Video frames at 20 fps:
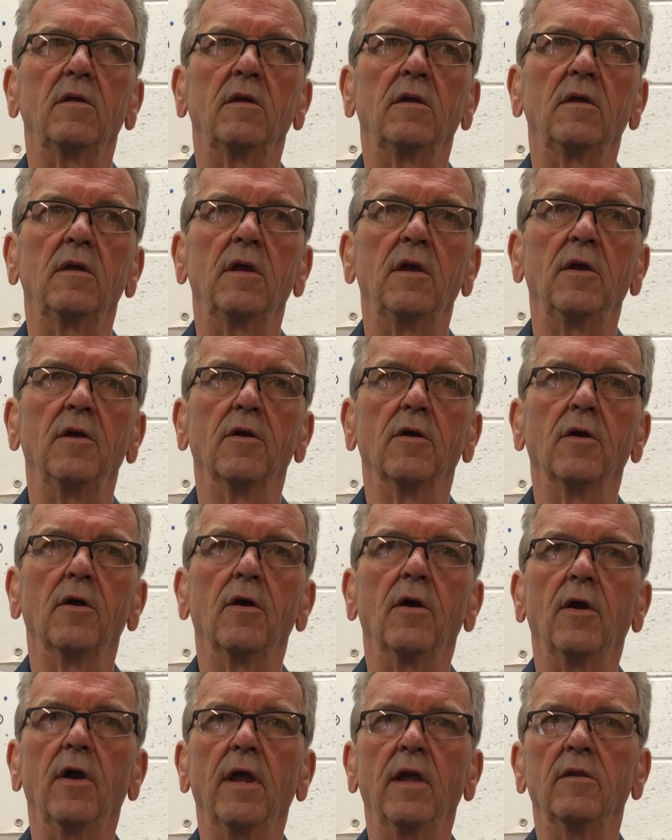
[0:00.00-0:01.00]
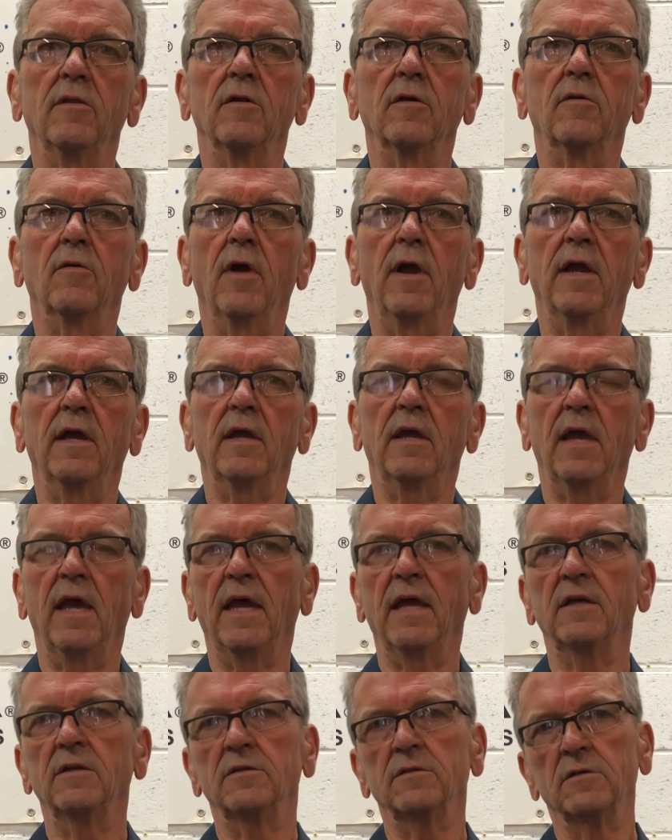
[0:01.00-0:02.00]
gear and the
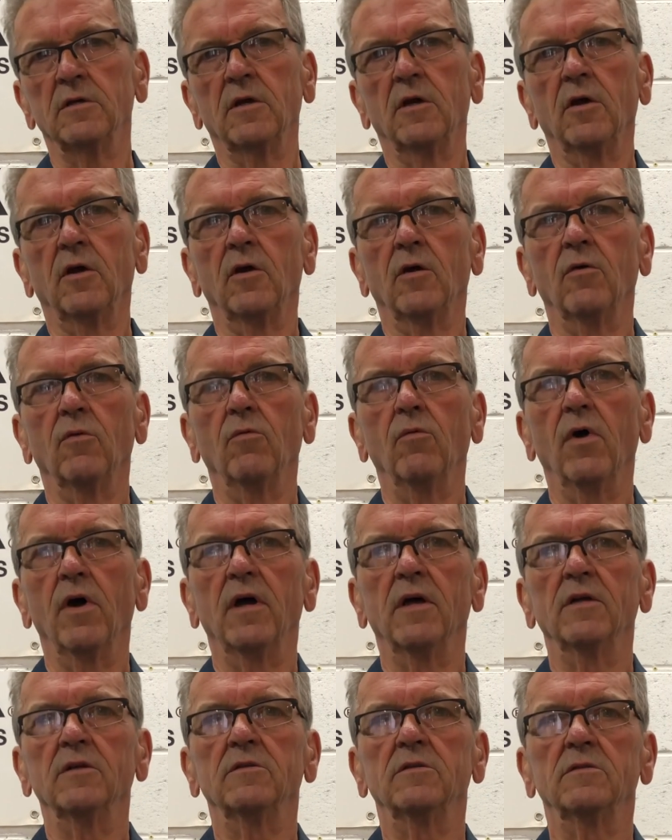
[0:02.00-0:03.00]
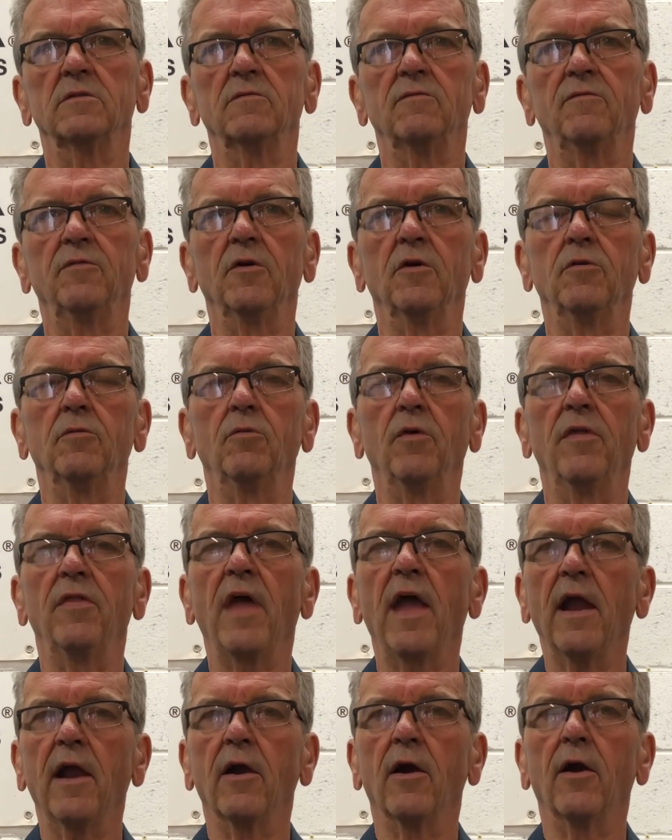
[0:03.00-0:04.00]
crankcase was filled with
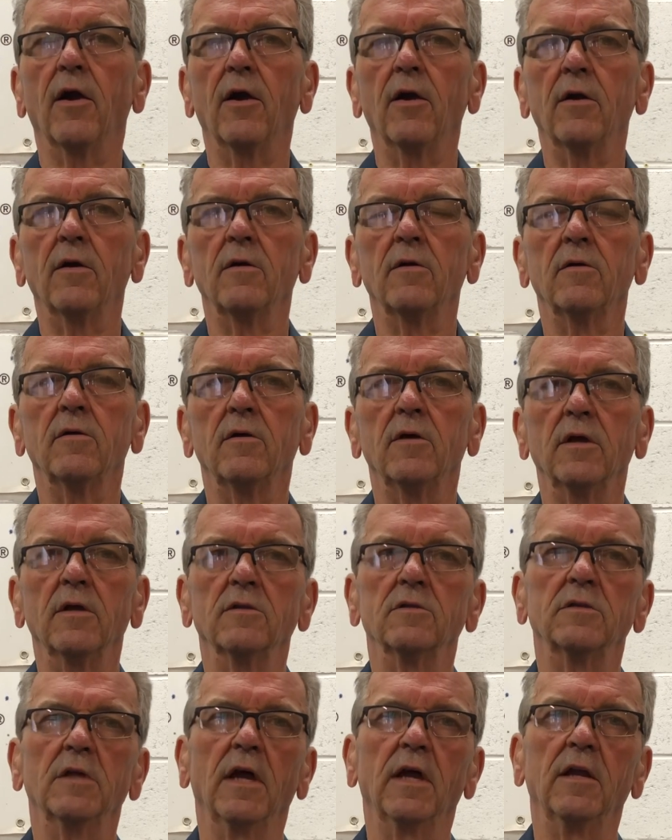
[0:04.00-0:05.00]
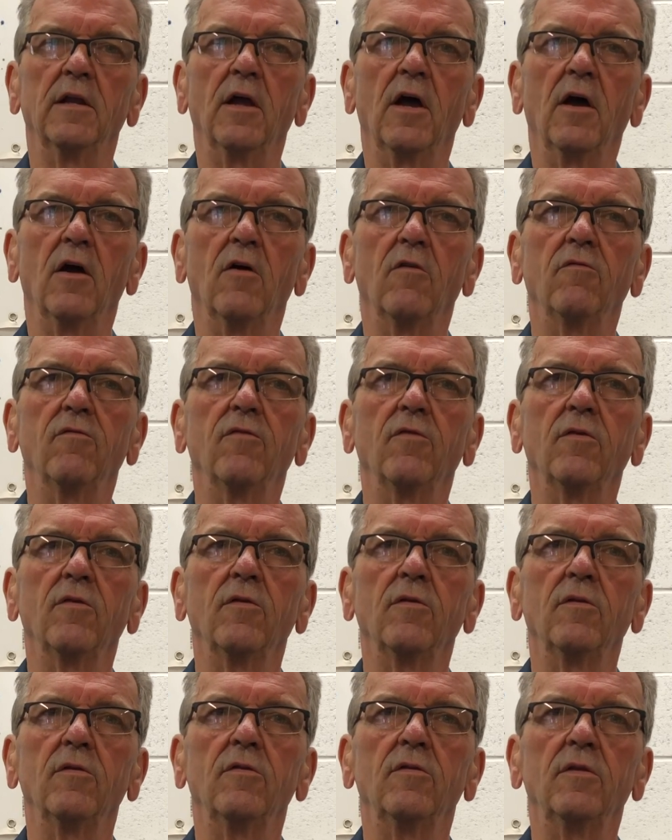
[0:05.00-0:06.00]
air instead of
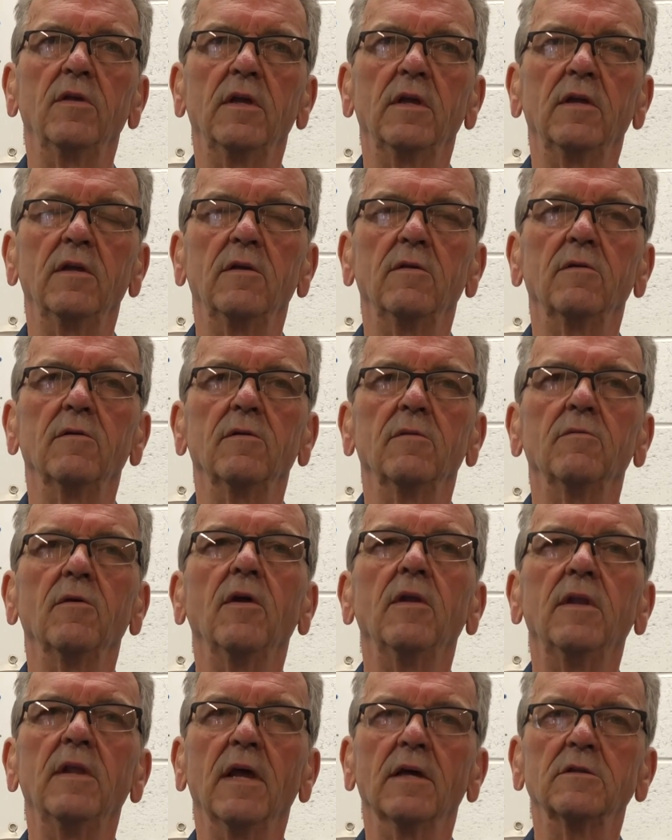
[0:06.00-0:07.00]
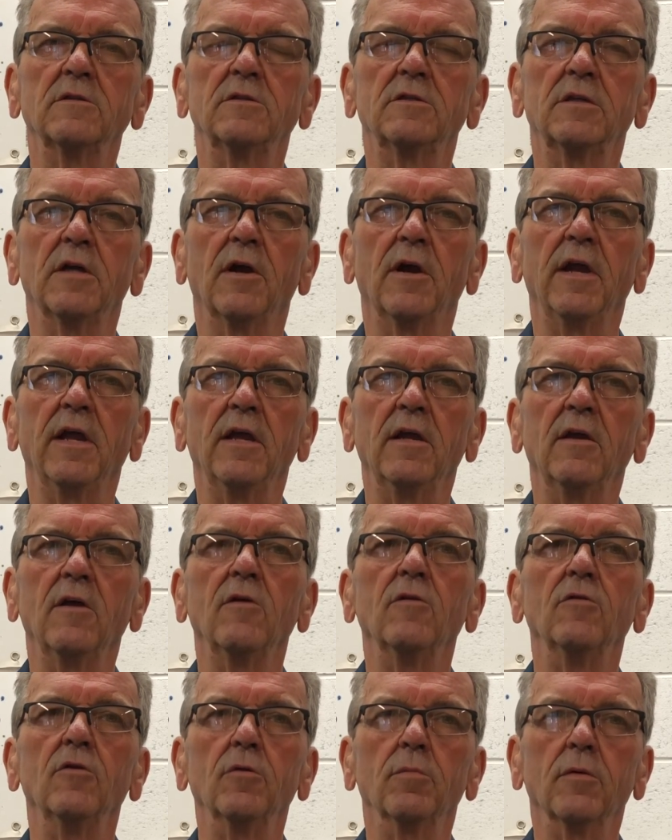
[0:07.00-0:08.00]
the necessary
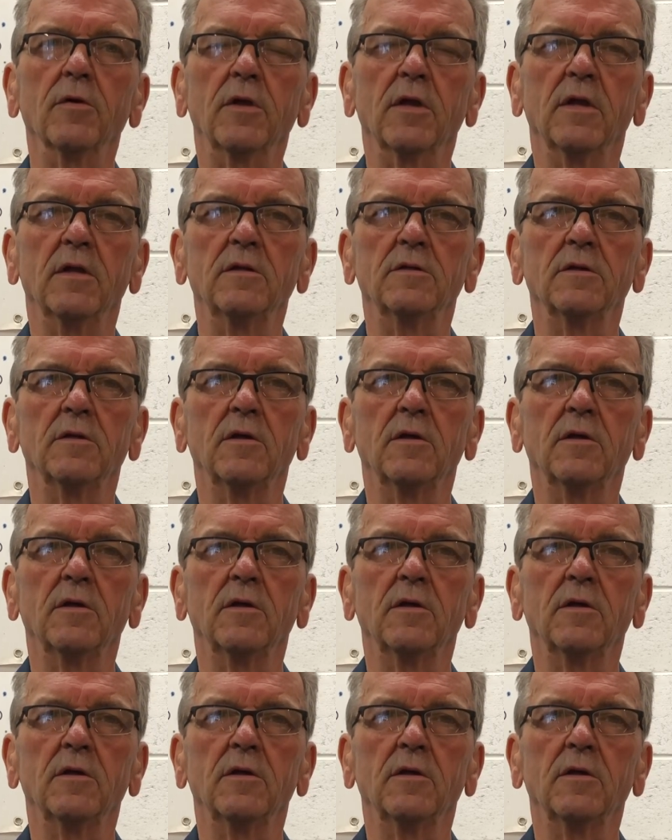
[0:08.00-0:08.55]
lubricant